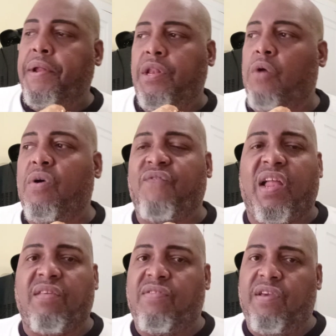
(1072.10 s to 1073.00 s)
No one
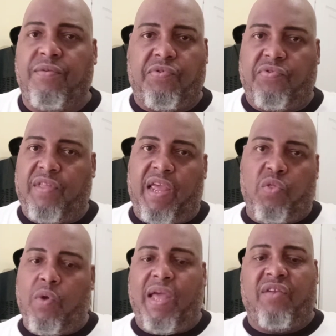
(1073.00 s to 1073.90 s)
volunteers to stay
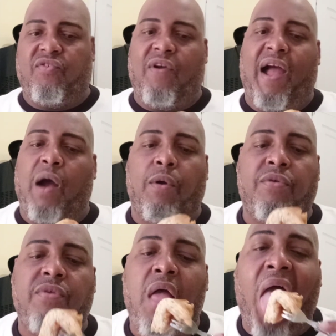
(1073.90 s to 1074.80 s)
3 extra
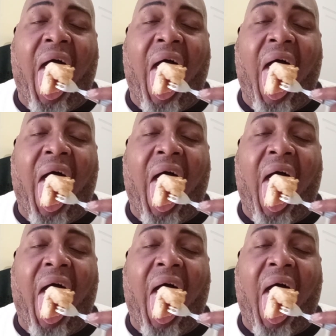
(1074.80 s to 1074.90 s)
hours.